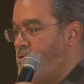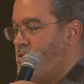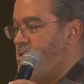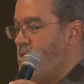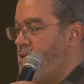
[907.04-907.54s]
you
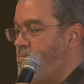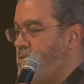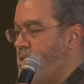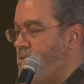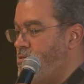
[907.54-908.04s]
see the
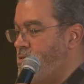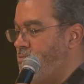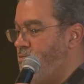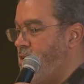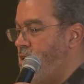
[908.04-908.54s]
lumpen leaders in
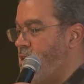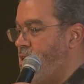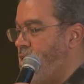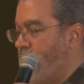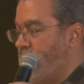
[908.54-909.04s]
front.
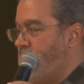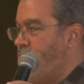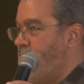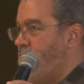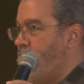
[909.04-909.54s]
You see
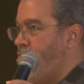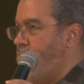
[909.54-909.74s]
the guitar